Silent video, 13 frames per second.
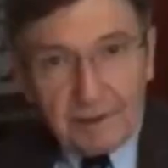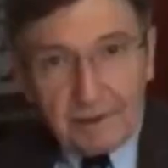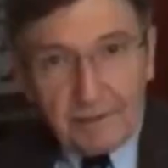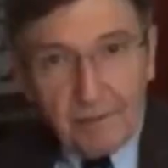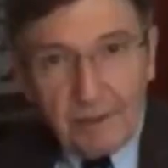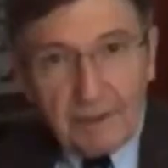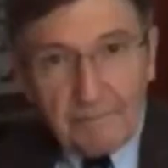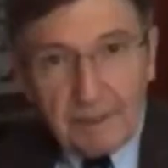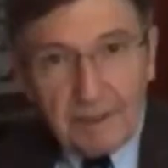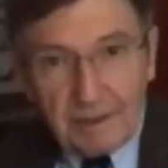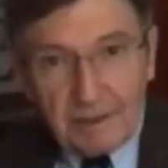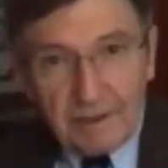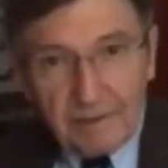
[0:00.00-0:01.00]
And if it
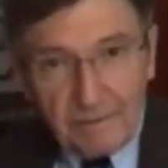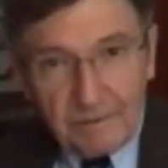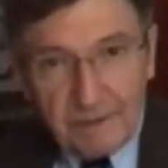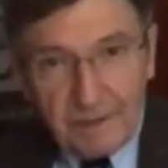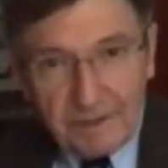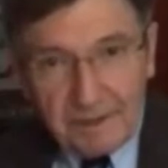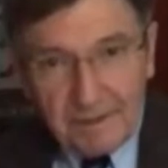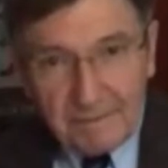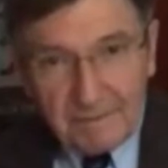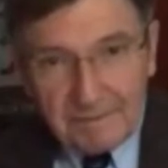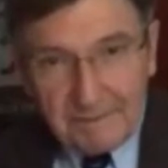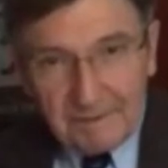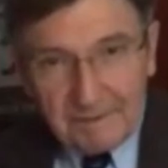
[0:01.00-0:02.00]
doesn't, why make yourself
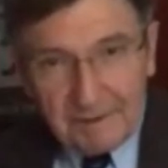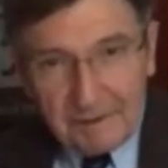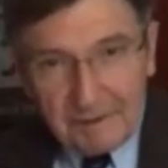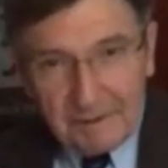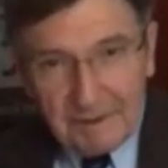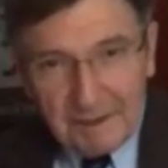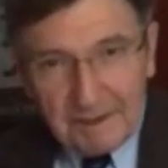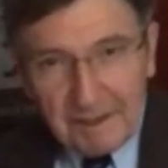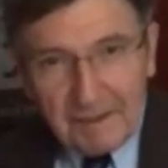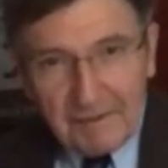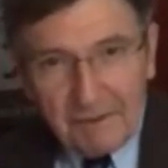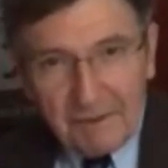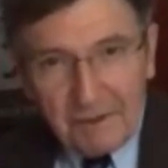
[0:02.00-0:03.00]
crazy? You
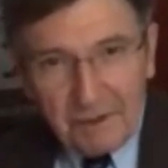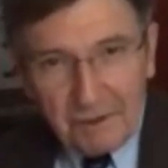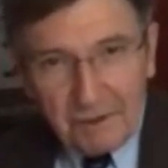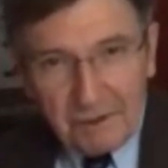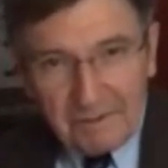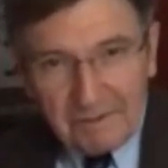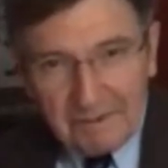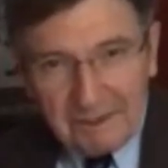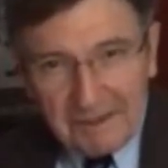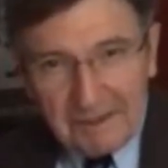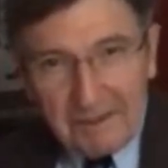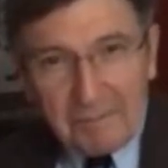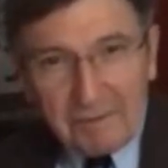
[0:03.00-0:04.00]
know, life is
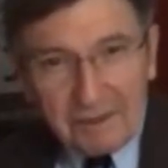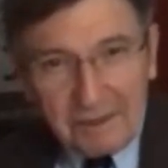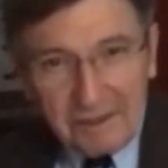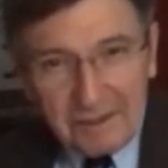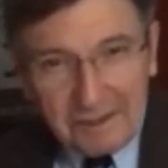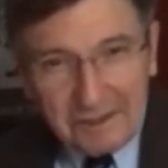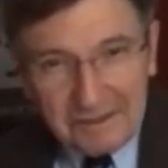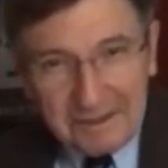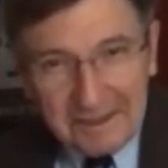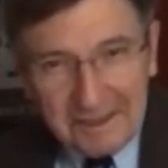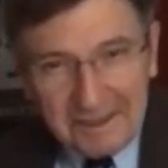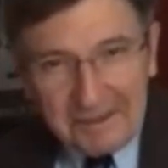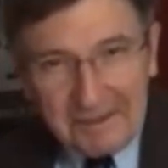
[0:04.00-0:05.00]
short. You're
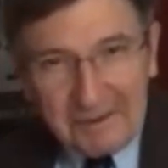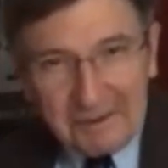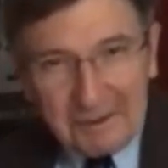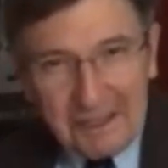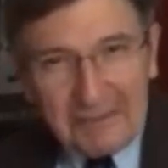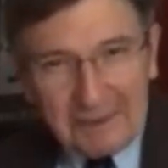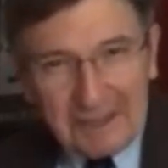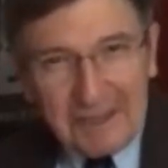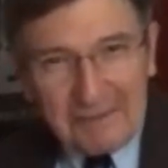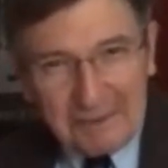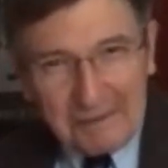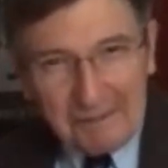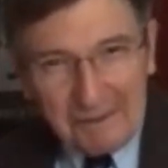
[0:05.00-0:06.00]
Brazilian. You know,
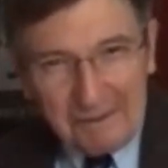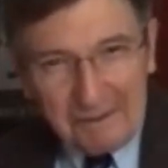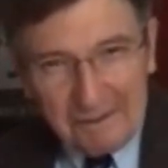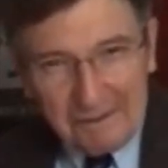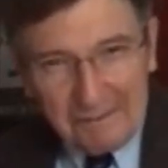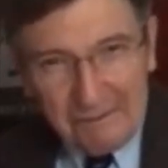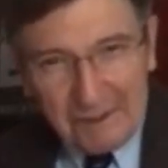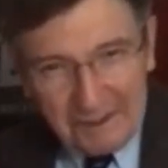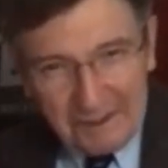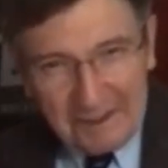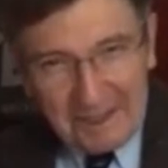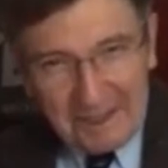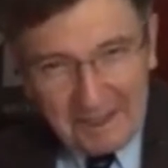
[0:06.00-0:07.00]
you have to have some
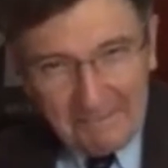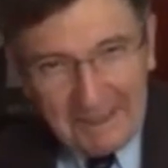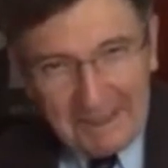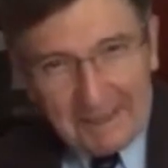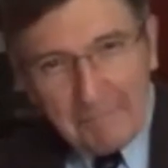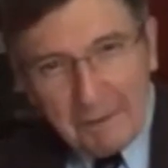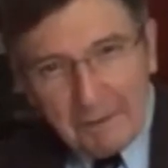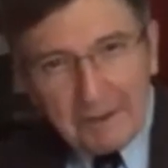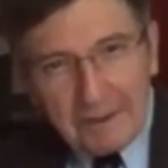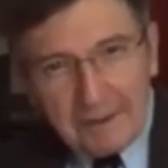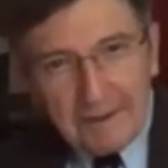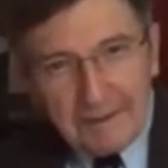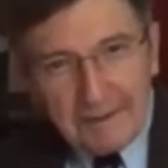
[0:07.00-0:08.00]
fun in life.
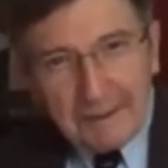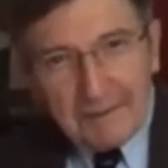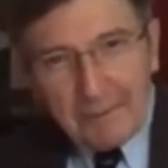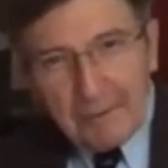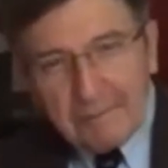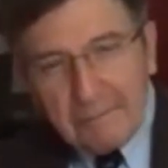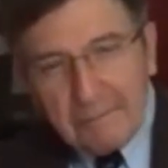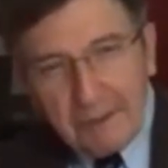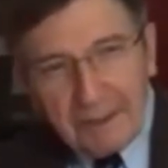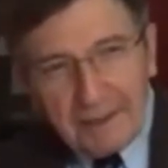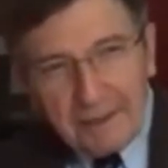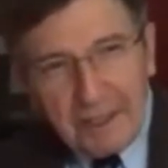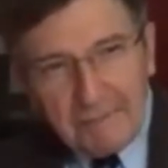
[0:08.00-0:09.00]
America,
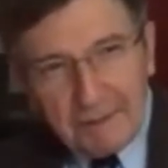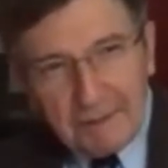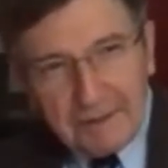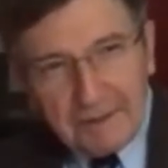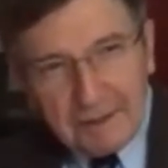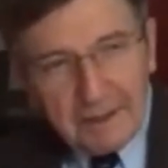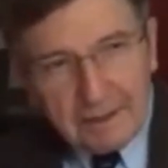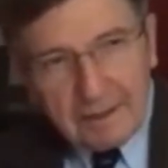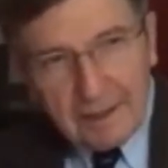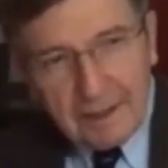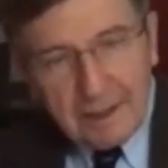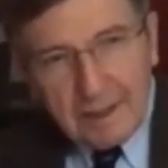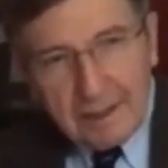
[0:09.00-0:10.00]
when my chairman
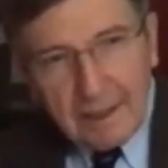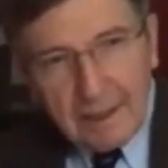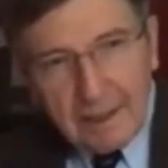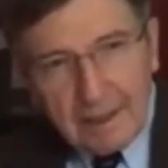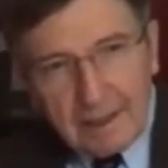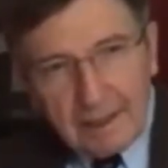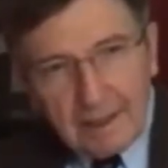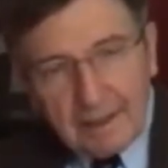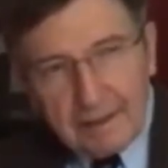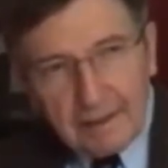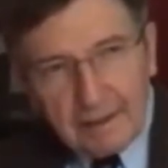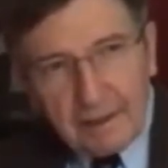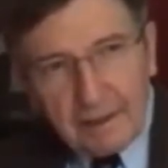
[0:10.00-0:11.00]
says,
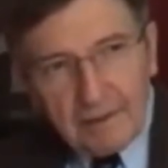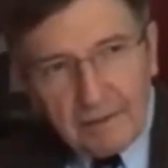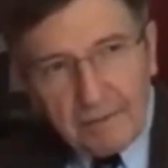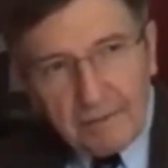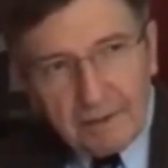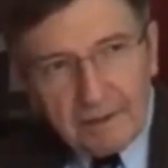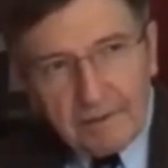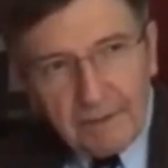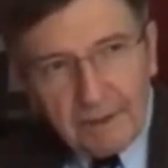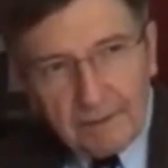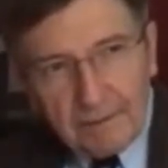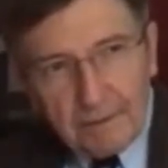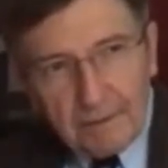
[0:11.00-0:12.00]
sorry, I wasn't
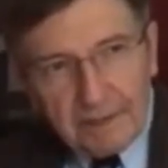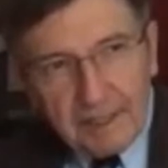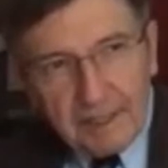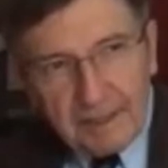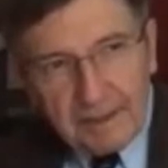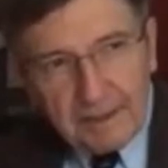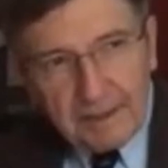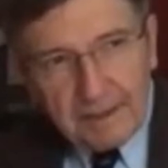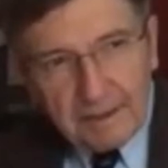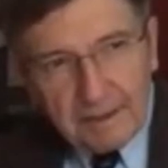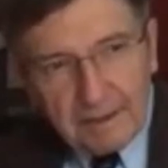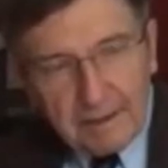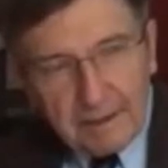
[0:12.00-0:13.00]
available
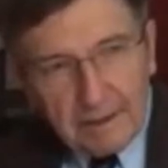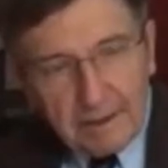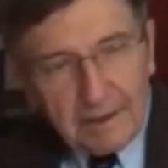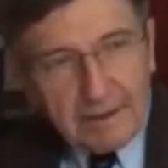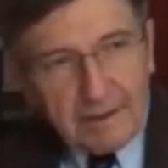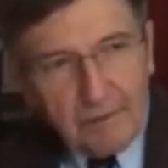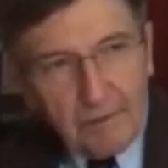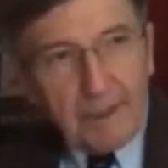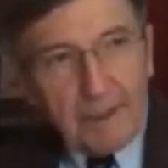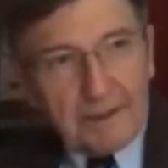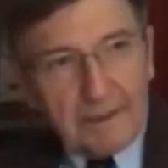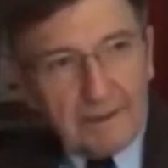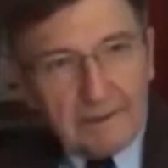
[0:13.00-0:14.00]
Saturday. I said,
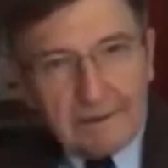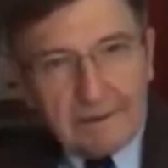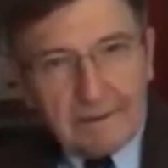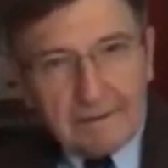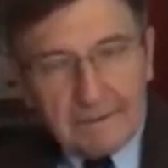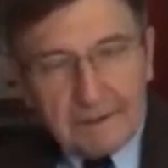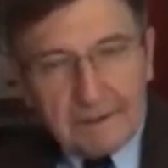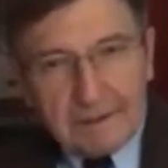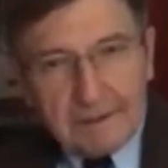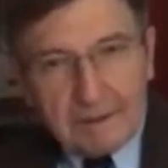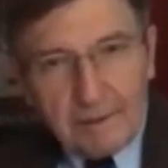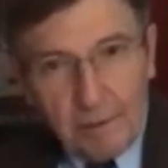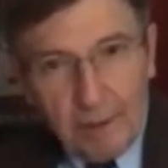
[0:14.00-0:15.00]
what?
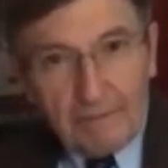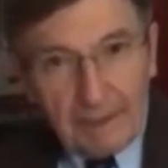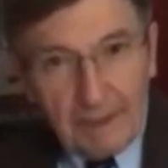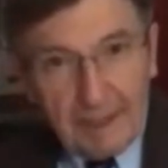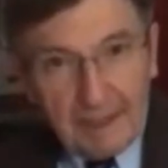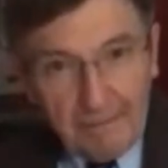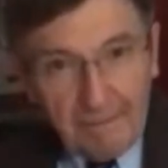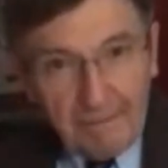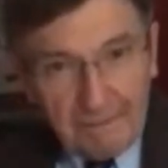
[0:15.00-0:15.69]
You have a life?